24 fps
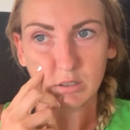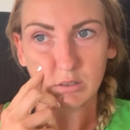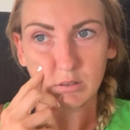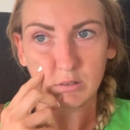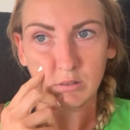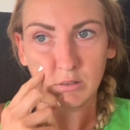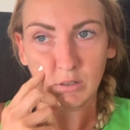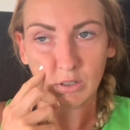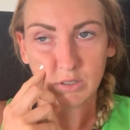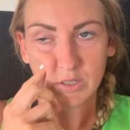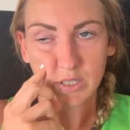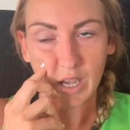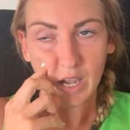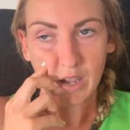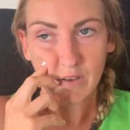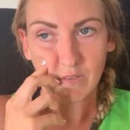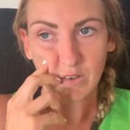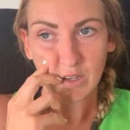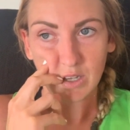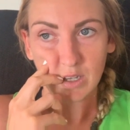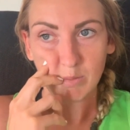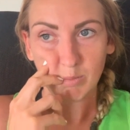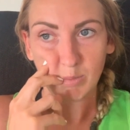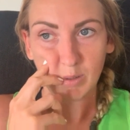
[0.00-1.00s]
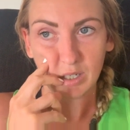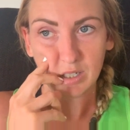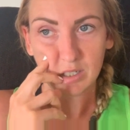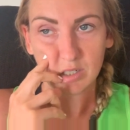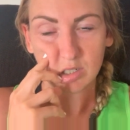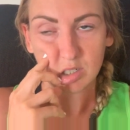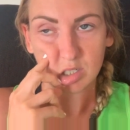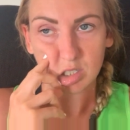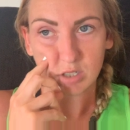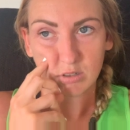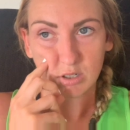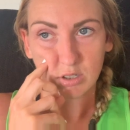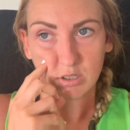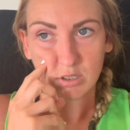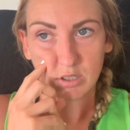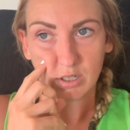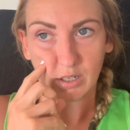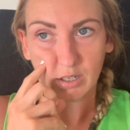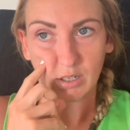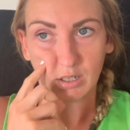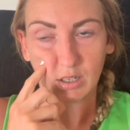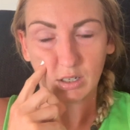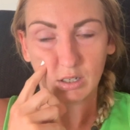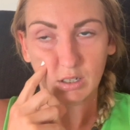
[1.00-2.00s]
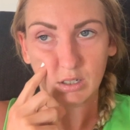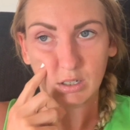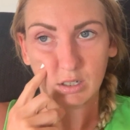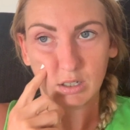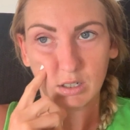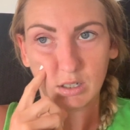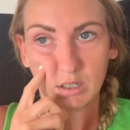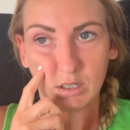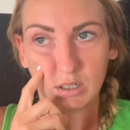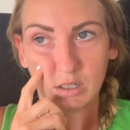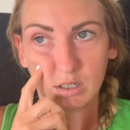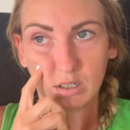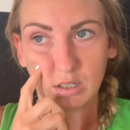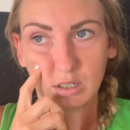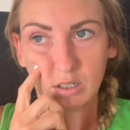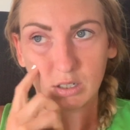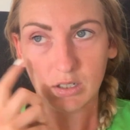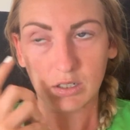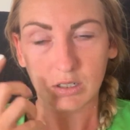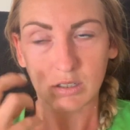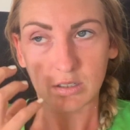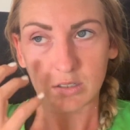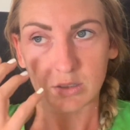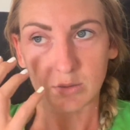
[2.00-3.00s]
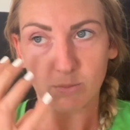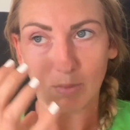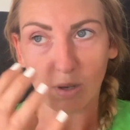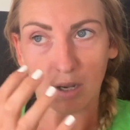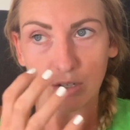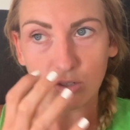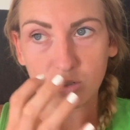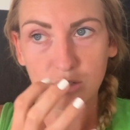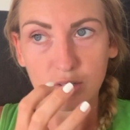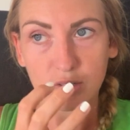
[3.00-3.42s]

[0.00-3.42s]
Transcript: not as heavy, but just as like as much,